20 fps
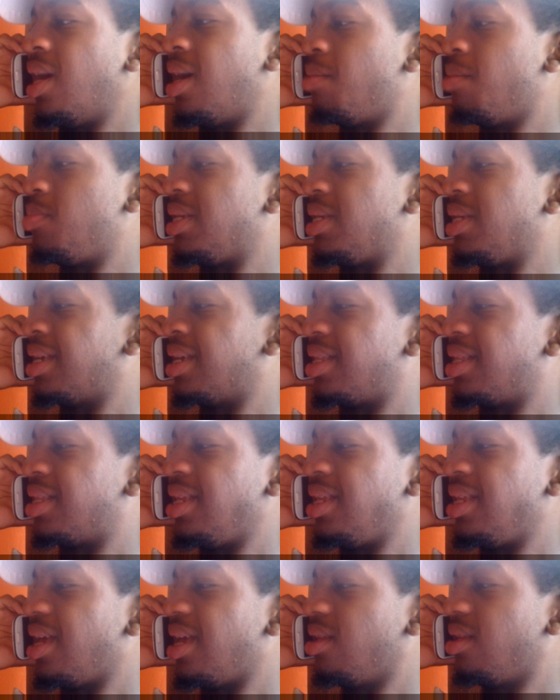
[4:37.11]
be answering
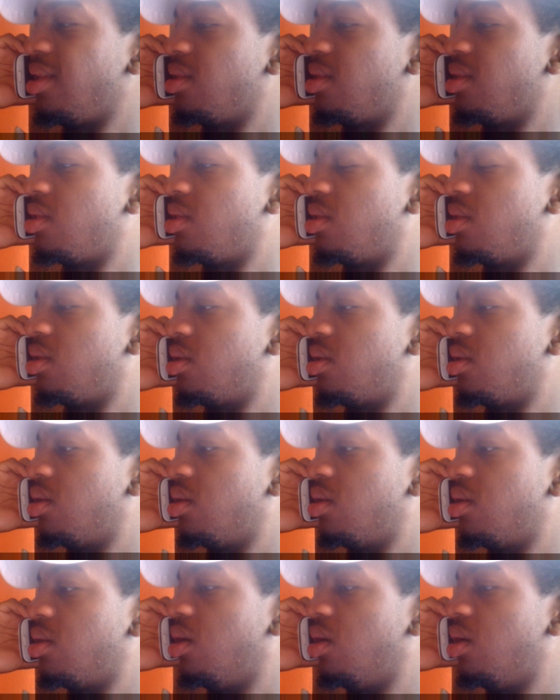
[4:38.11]
yet.
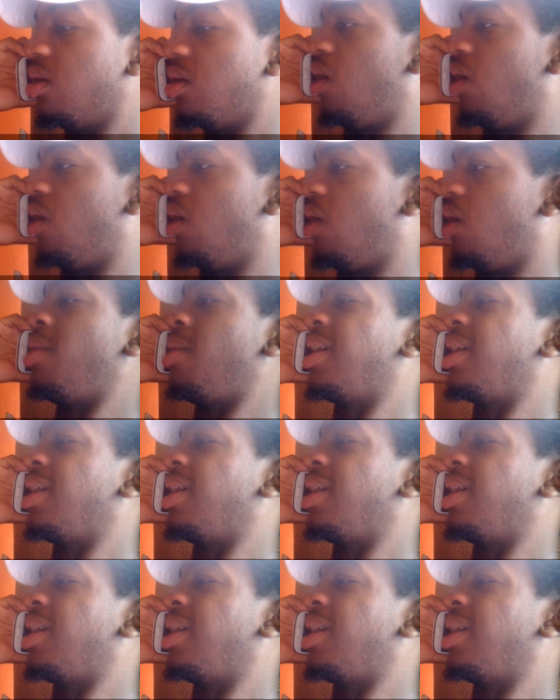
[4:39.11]
I wanna make any